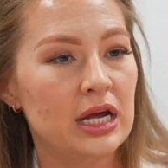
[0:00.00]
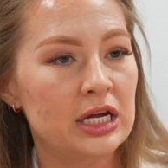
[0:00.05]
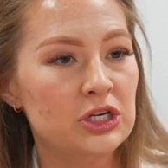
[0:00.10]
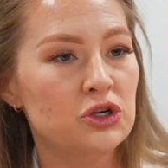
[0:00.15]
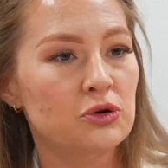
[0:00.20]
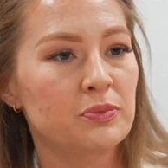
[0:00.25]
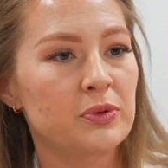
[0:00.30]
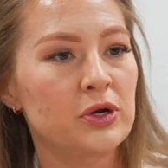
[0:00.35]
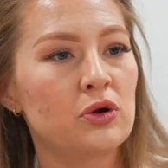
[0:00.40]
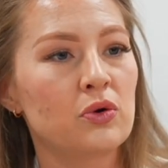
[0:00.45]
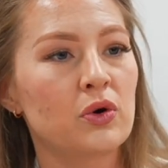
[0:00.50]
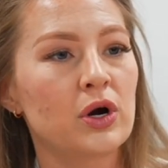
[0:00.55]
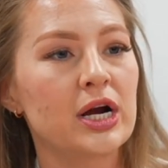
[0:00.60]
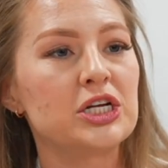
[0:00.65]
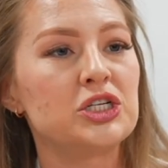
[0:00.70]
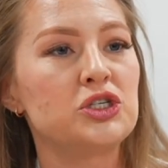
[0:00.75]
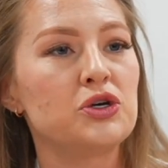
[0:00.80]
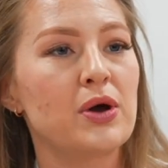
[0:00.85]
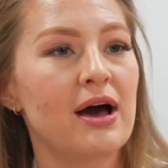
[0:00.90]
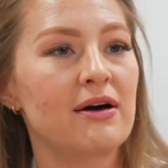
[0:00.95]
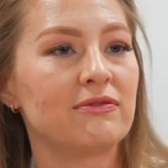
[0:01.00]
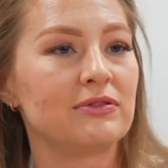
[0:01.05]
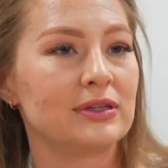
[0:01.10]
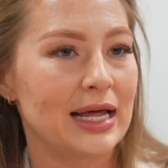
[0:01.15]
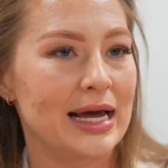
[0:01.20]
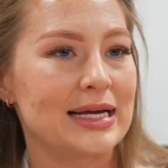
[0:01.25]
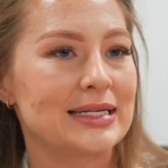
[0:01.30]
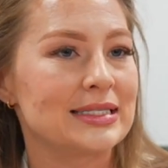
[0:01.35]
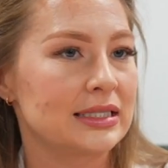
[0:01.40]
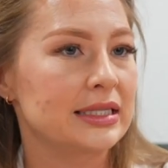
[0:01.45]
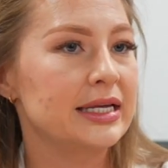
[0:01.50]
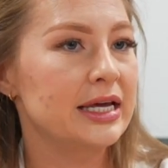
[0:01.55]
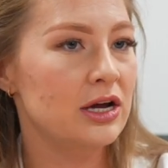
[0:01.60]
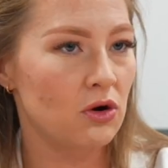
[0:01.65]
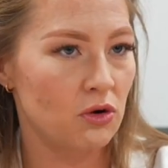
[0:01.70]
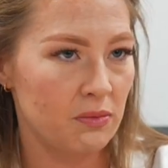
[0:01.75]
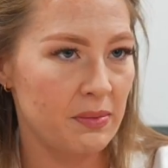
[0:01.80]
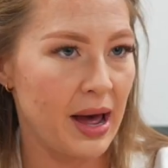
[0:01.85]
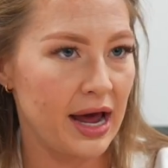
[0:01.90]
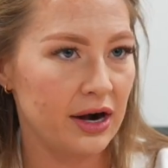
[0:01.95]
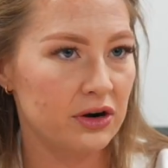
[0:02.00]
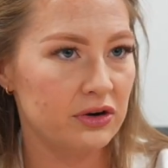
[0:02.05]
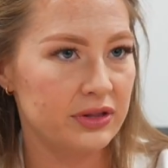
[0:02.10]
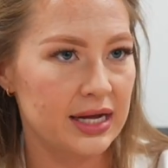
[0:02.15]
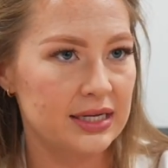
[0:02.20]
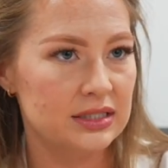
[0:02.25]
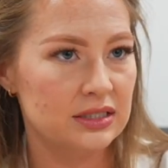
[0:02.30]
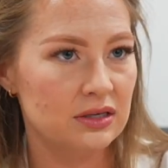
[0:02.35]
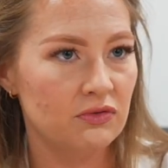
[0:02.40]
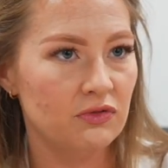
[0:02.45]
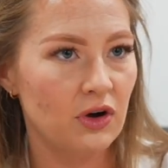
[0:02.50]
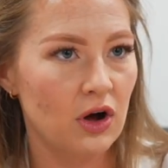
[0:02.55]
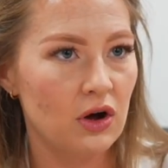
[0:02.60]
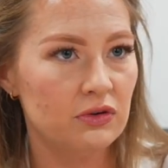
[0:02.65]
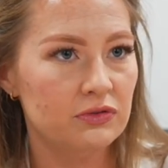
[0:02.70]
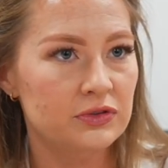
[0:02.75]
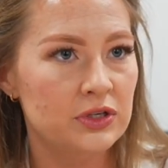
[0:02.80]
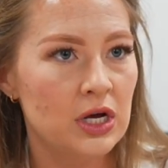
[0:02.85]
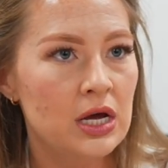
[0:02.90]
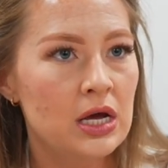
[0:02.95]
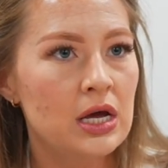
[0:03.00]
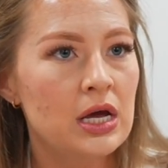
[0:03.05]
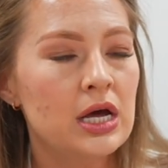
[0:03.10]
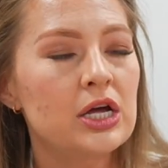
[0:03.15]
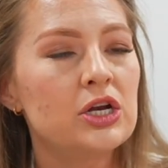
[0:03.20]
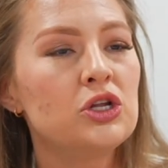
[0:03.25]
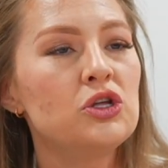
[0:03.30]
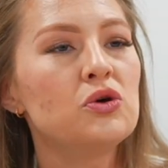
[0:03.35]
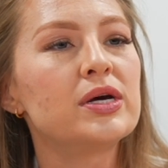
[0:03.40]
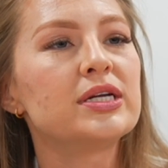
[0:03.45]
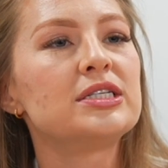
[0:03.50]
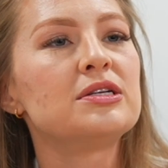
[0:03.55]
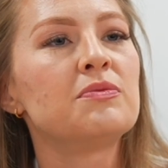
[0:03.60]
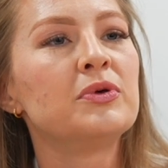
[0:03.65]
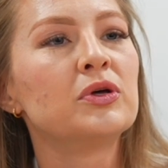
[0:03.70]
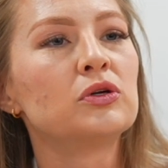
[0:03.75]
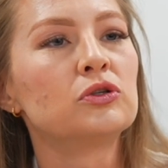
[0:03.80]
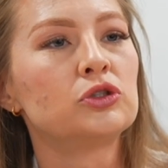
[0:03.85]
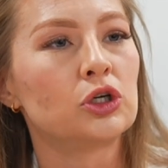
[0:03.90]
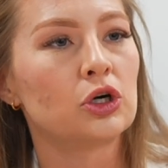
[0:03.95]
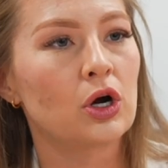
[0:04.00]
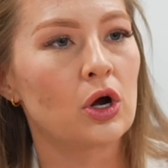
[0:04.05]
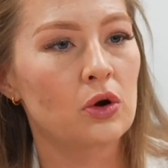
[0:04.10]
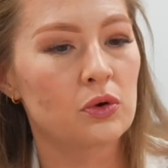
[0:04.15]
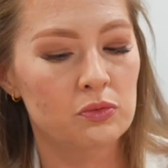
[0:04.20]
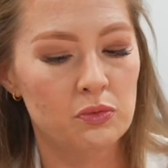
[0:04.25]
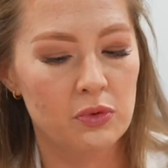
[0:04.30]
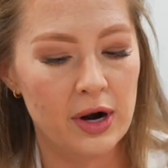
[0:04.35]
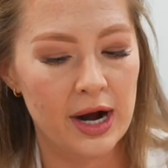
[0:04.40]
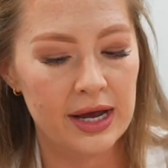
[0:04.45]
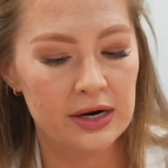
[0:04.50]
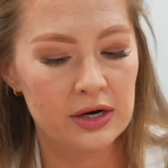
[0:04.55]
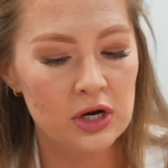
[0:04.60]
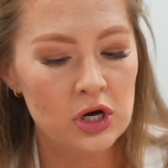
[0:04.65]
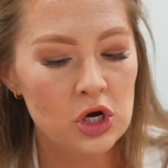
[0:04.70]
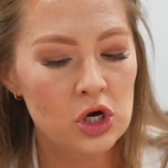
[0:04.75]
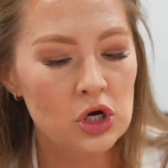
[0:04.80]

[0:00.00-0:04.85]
entrepreneur is you have less legal matter that's involved and you get to build your own brand.